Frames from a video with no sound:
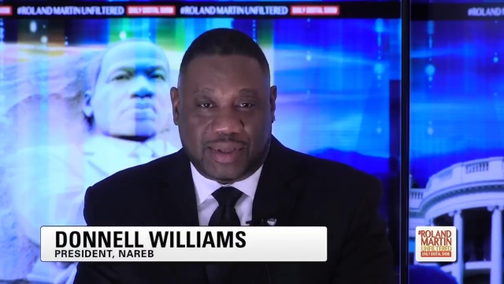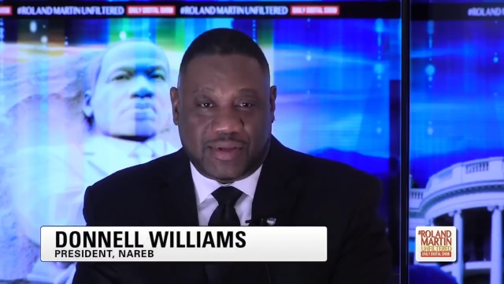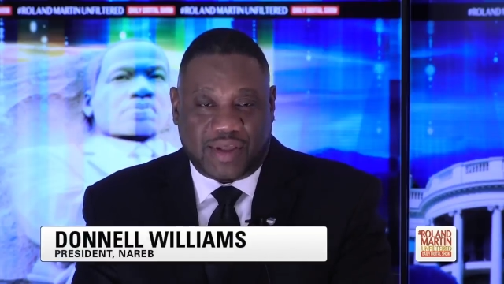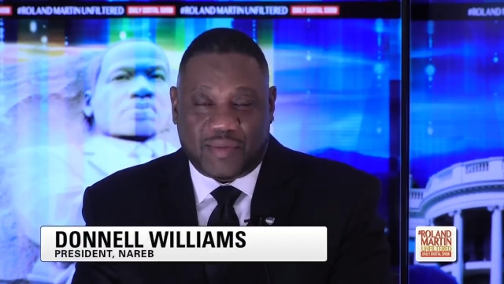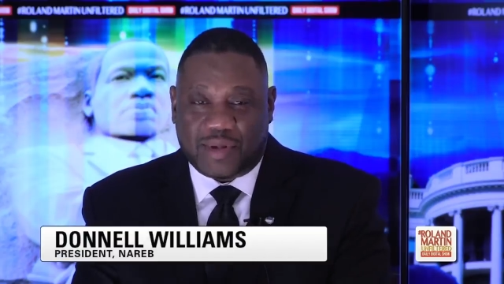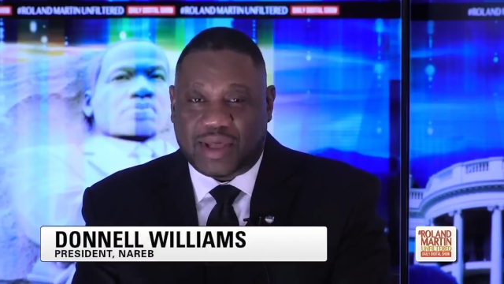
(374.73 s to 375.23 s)

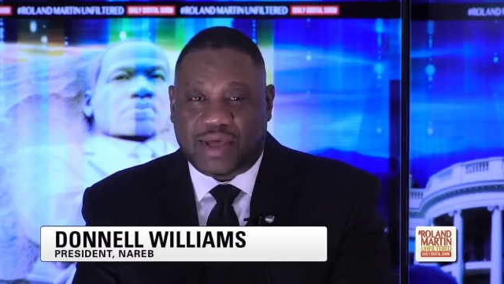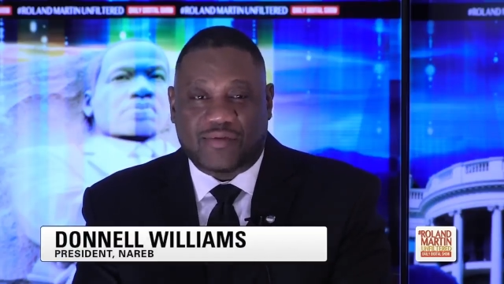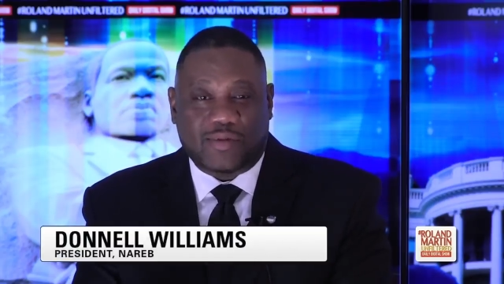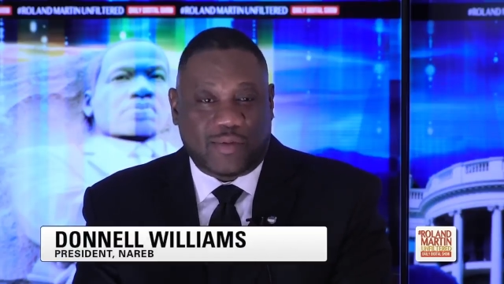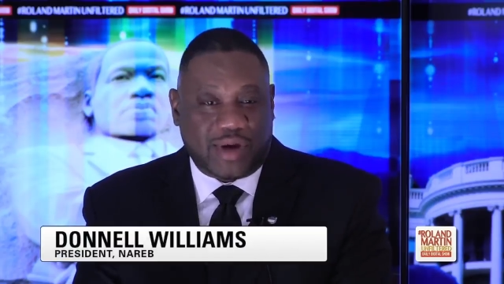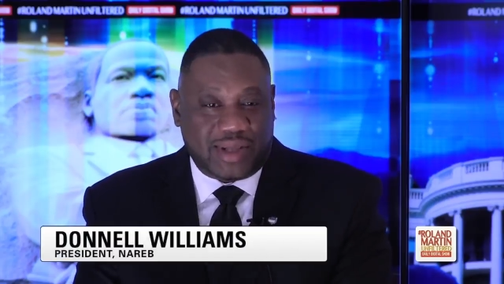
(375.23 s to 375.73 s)
Speaker 1: They've been
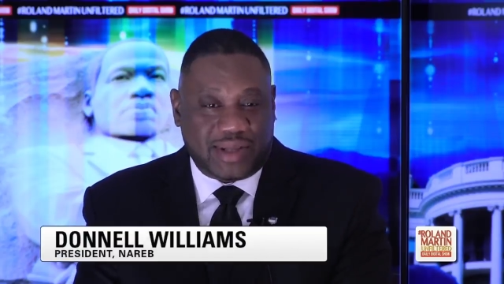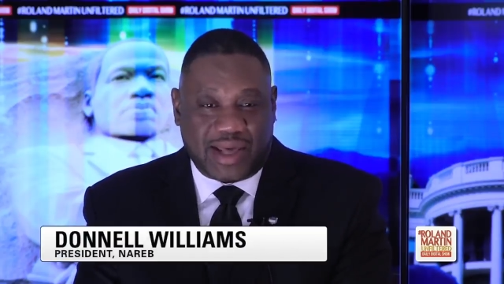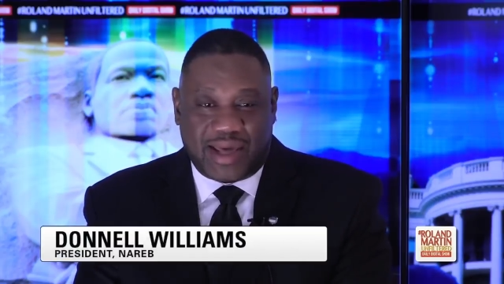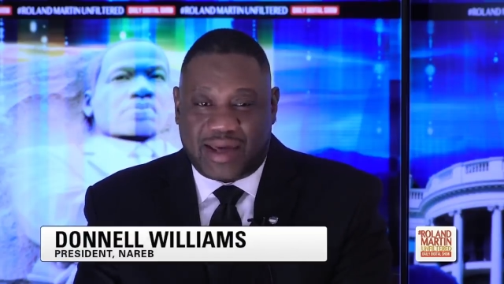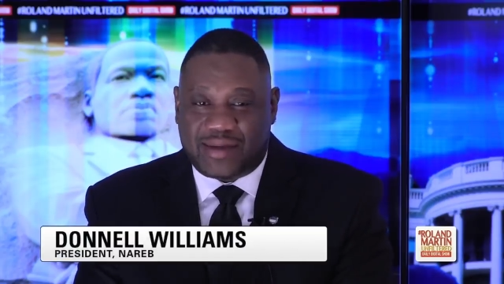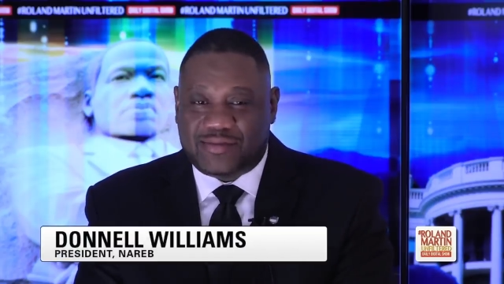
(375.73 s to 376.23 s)
giving away
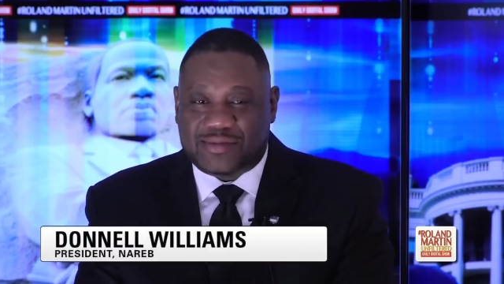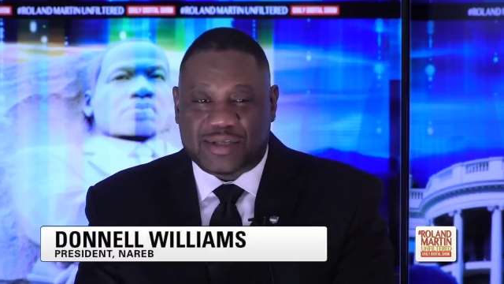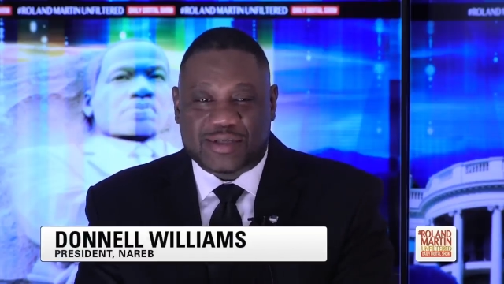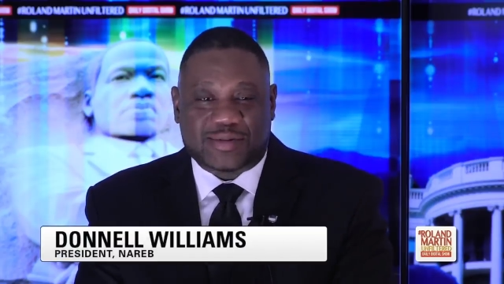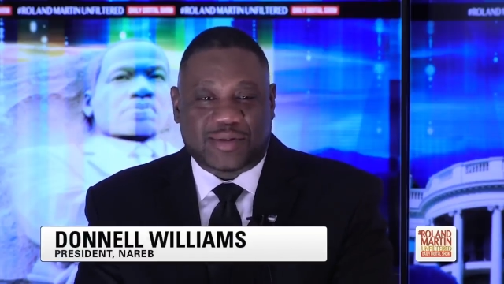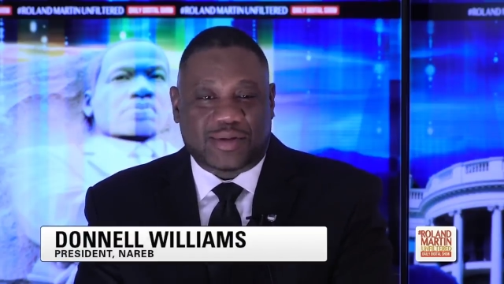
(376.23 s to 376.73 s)
land
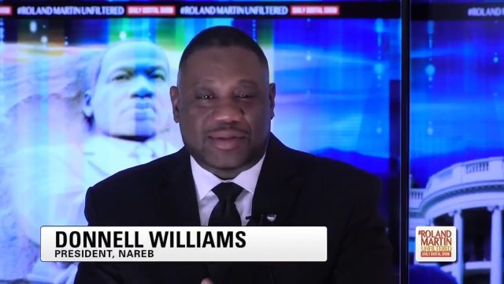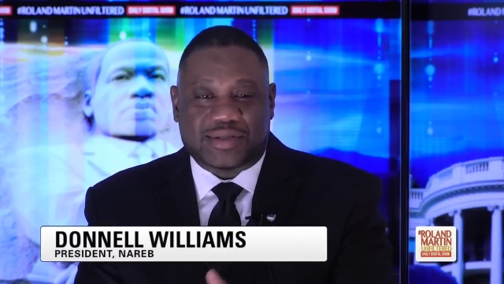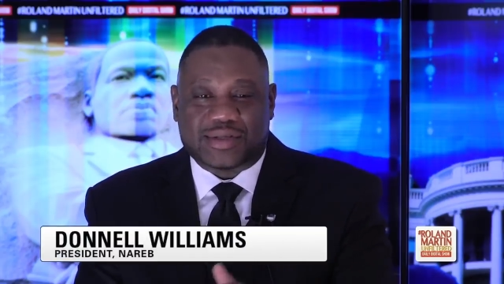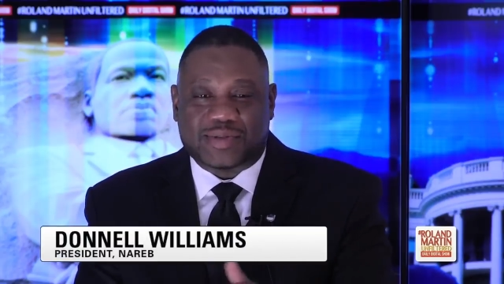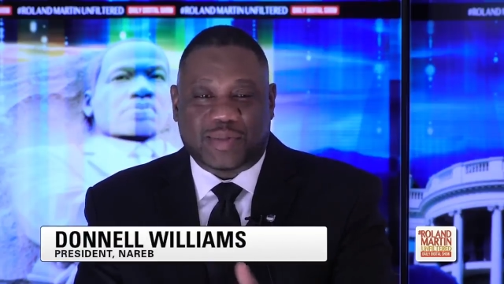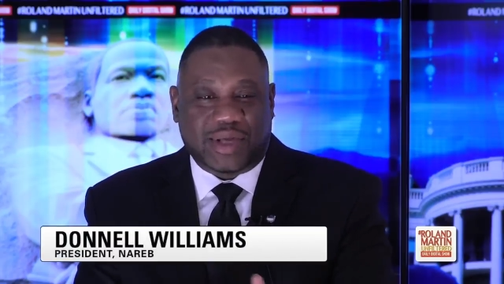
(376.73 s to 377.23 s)
since
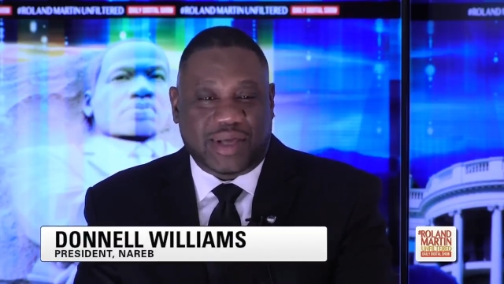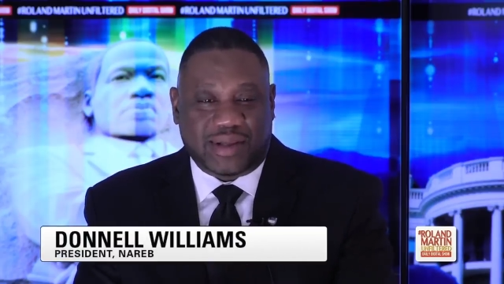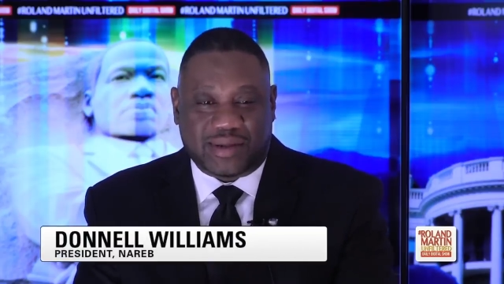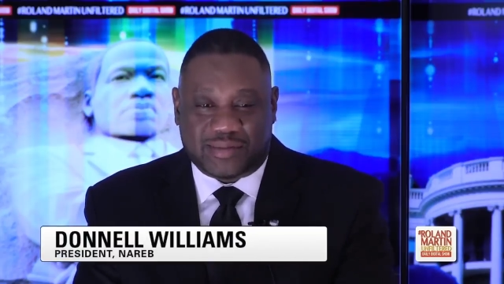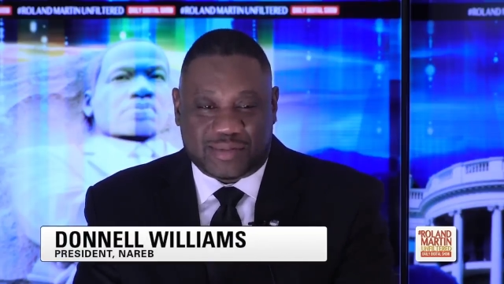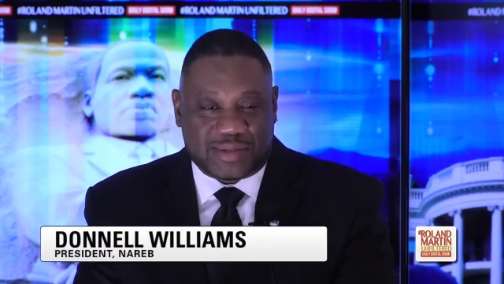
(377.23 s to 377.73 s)
since the
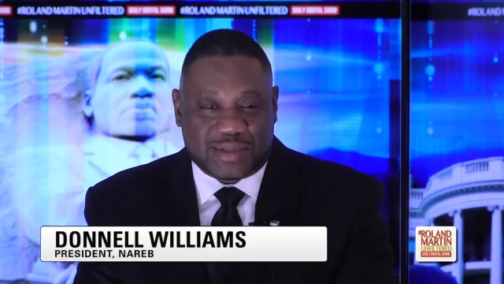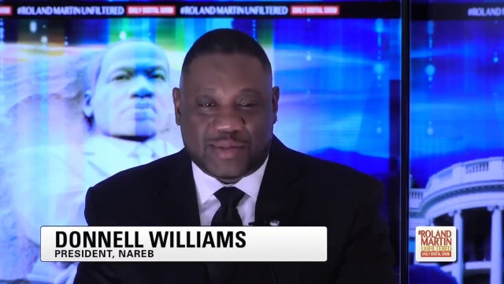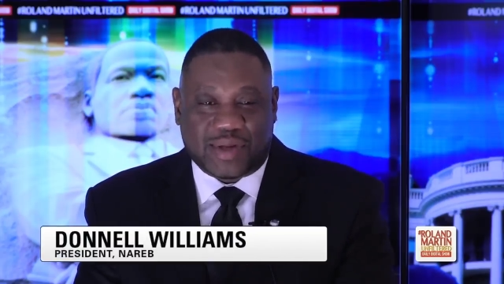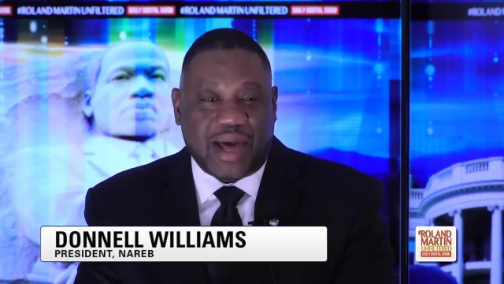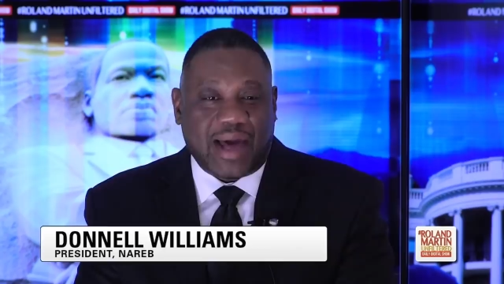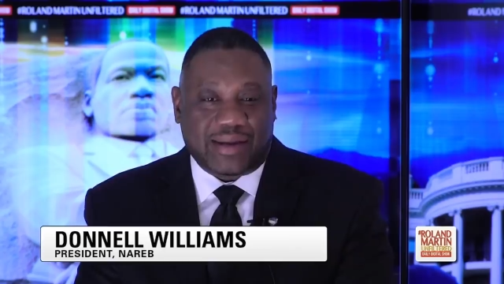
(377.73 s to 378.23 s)
beginning, since we
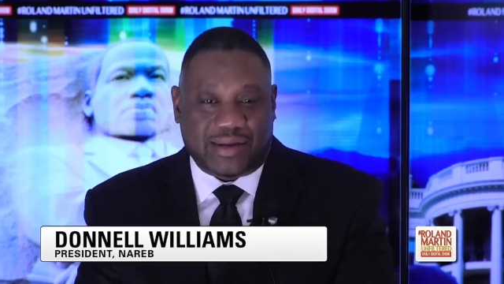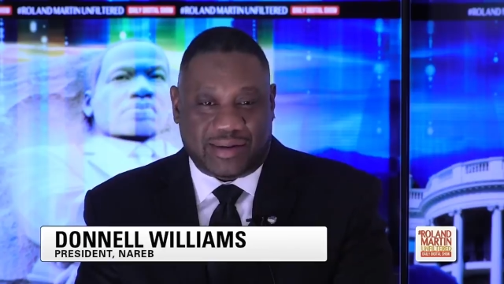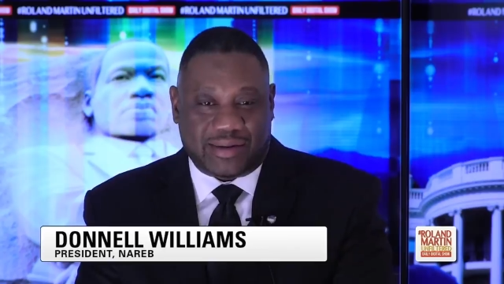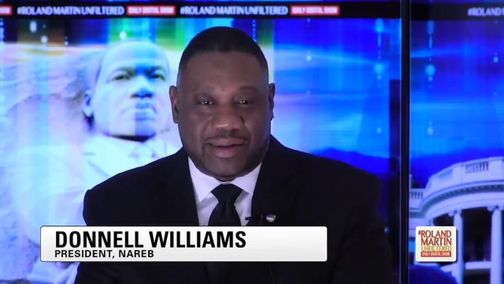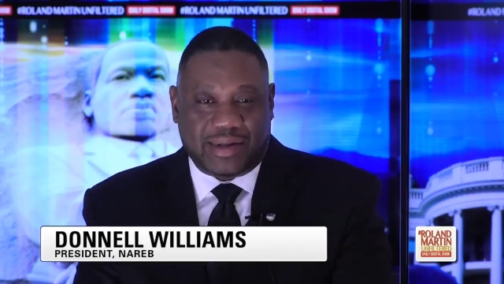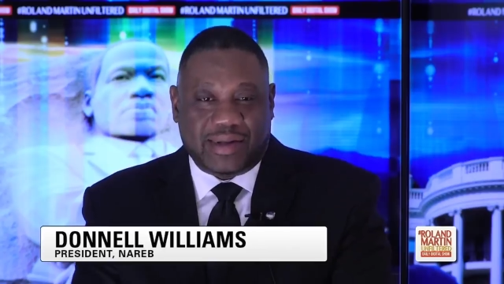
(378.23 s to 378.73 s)
got here.
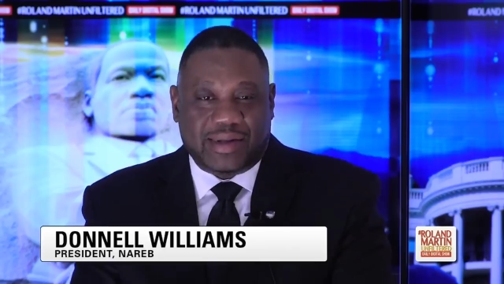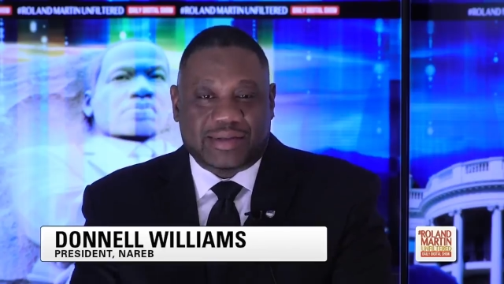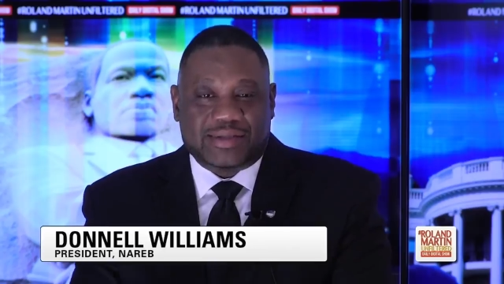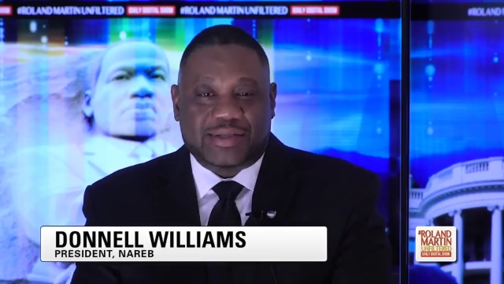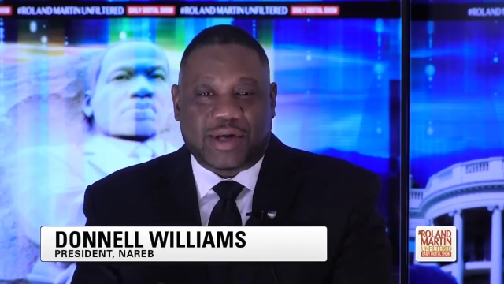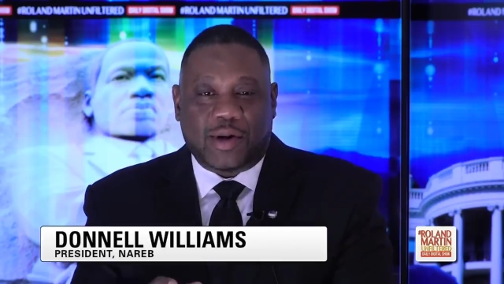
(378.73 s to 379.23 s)

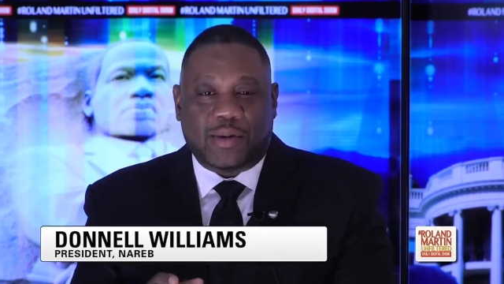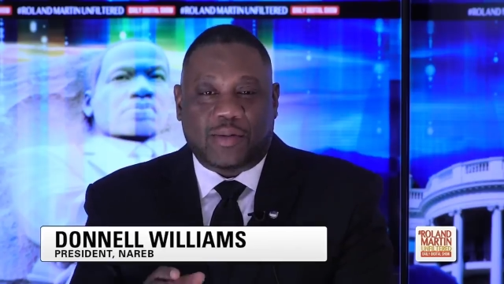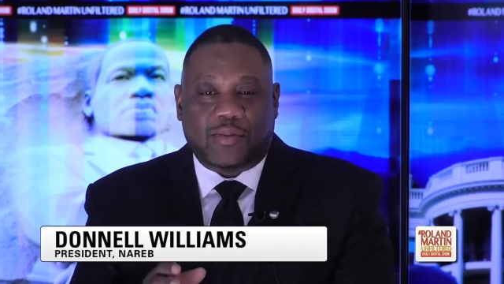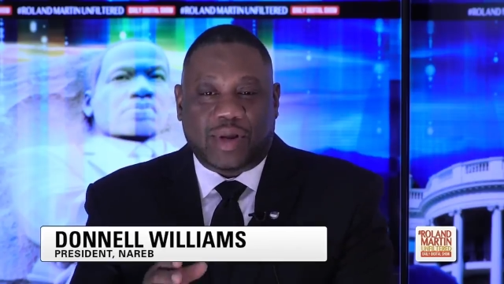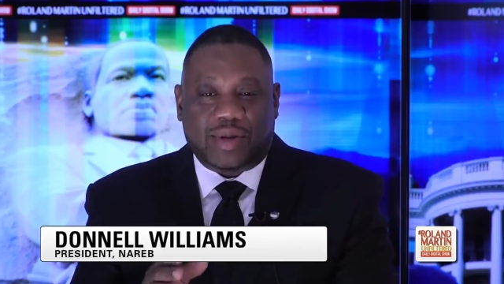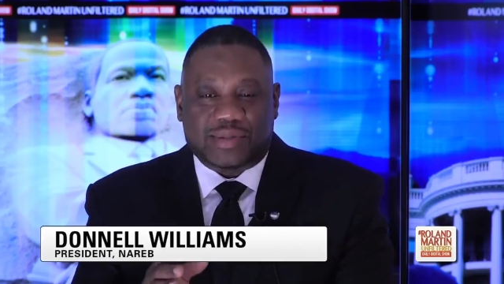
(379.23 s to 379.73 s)
So
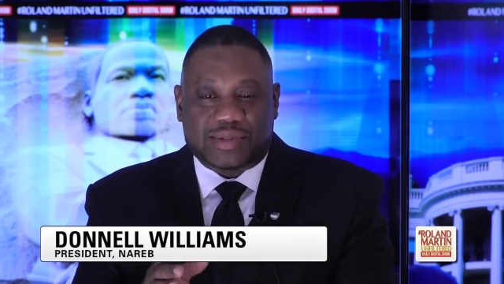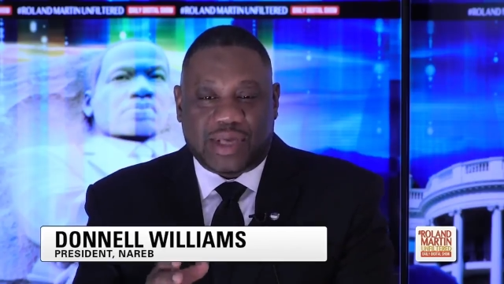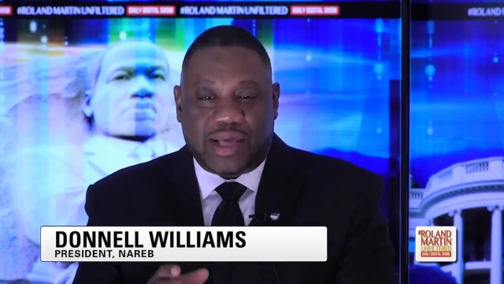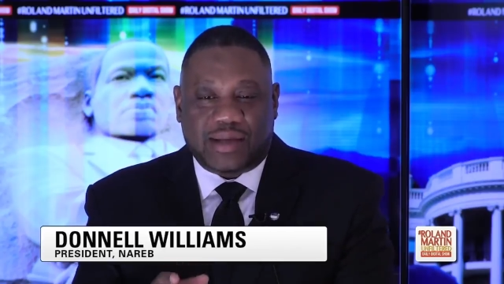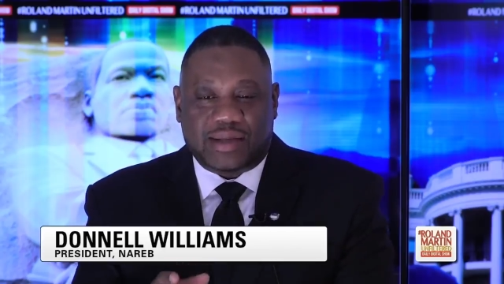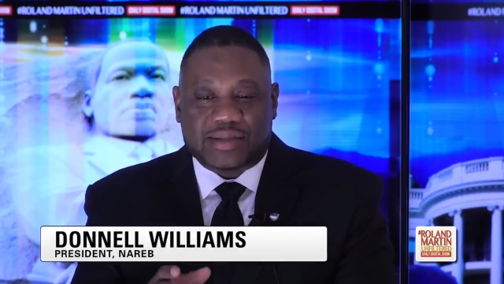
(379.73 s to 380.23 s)
what I'm
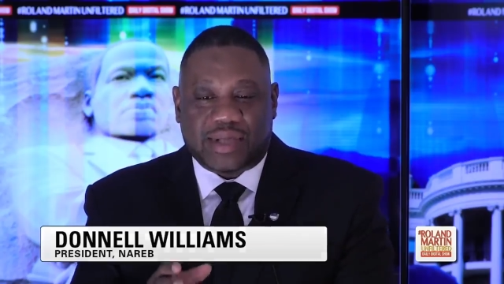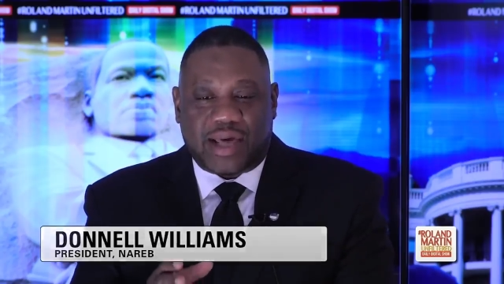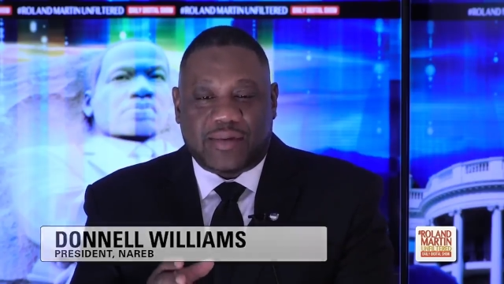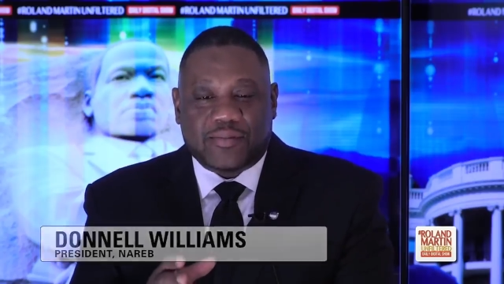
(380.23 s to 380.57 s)
saying is that